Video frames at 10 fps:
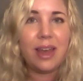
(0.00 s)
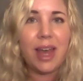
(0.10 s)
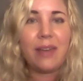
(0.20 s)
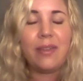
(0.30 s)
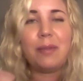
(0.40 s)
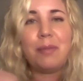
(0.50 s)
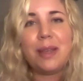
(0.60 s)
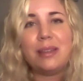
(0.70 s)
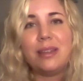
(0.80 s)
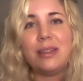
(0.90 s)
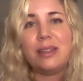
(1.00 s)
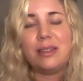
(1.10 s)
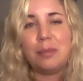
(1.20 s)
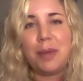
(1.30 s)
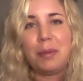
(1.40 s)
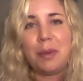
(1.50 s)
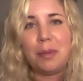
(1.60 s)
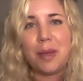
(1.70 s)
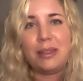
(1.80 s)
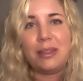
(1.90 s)
Every business is a people
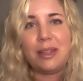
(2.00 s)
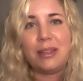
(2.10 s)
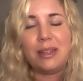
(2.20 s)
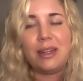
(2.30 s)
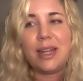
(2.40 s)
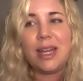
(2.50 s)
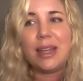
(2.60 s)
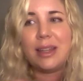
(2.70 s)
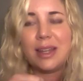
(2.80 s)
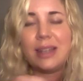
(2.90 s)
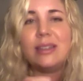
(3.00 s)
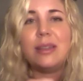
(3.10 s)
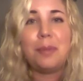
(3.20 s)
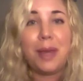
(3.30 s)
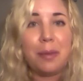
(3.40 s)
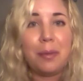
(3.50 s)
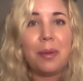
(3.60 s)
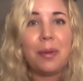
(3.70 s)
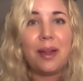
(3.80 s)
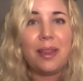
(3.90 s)
business, and it is the
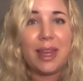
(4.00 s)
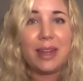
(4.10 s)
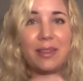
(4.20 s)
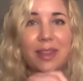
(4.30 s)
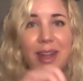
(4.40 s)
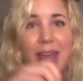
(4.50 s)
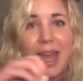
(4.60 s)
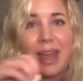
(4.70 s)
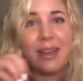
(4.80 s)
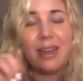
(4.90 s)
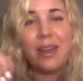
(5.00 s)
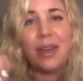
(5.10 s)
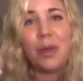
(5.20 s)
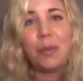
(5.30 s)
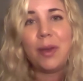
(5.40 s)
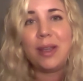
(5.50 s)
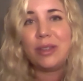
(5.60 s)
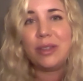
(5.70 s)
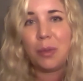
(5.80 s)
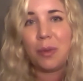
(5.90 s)
people at the end of the day who
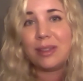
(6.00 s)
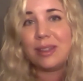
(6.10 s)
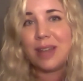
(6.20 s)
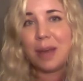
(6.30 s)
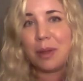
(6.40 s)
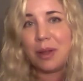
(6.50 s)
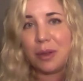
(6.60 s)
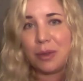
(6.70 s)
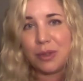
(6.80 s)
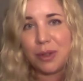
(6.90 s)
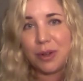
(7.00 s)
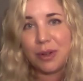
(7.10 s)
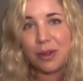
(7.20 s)
brings you one step closer.